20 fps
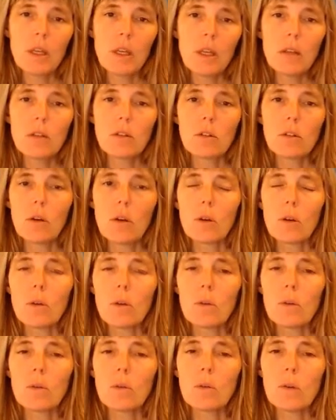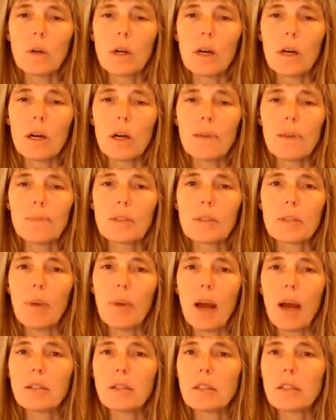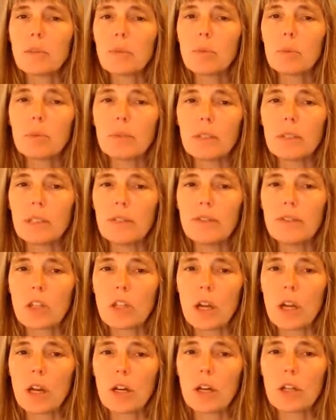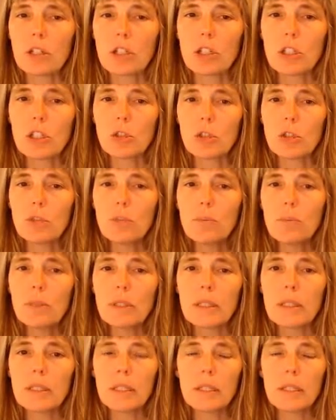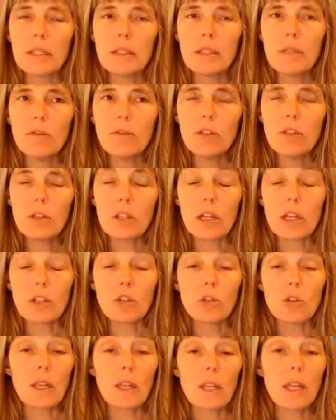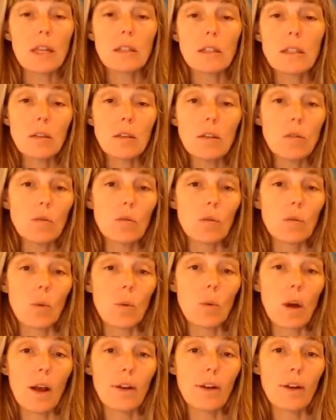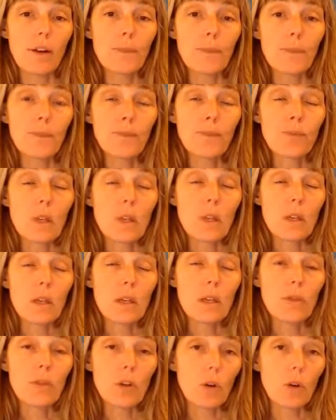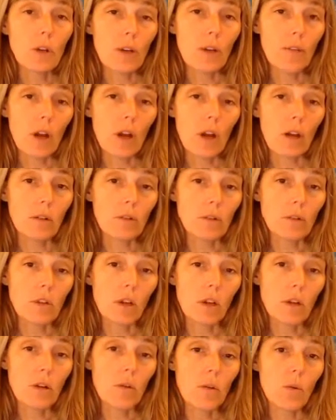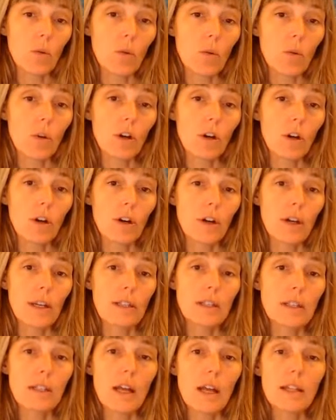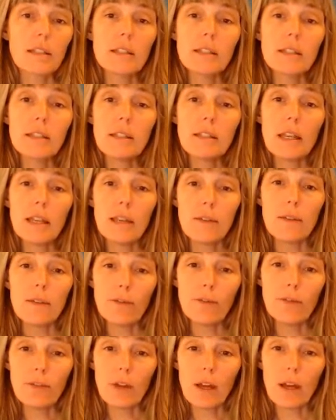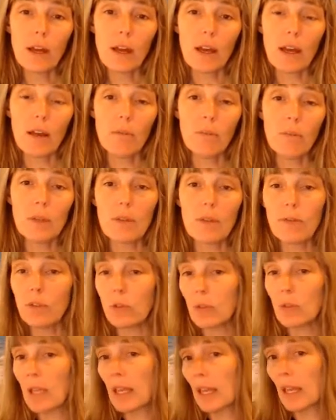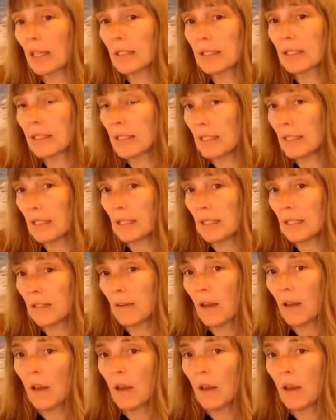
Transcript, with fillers: So um, some possible beliefs are, do you believe that you can't see through the water if you don't have goggles on? Or it's not safe um, if you can't see?